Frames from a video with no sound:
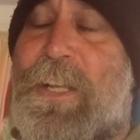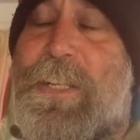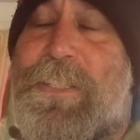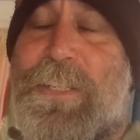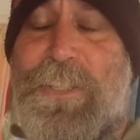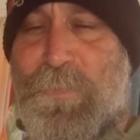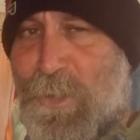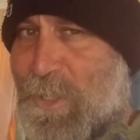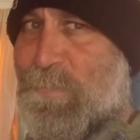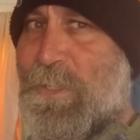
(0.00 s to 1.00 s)
sent us
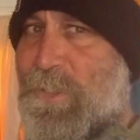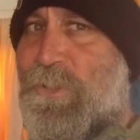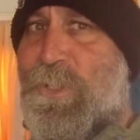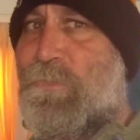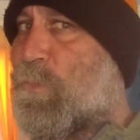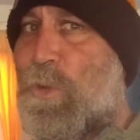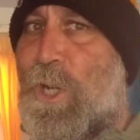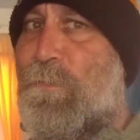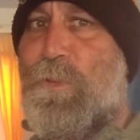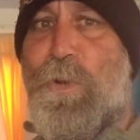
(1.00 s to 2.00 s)
nice messages from all
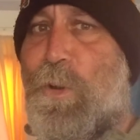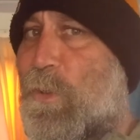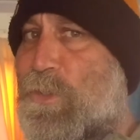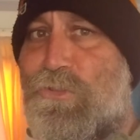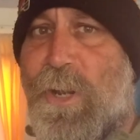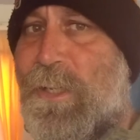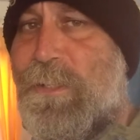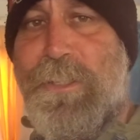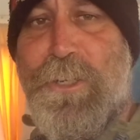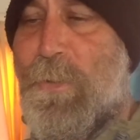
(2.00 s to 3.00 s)
over the world: Australia,
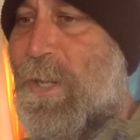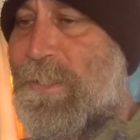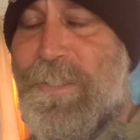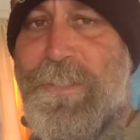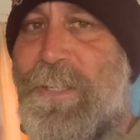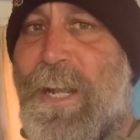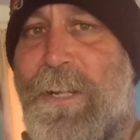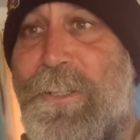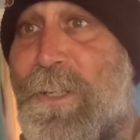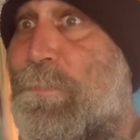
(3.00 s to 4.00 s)
the US,
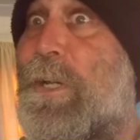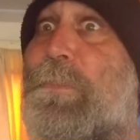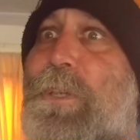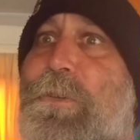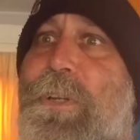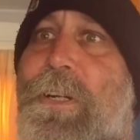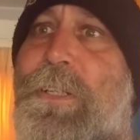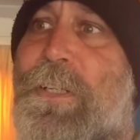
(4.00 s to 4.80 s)
Canada, Bermuda.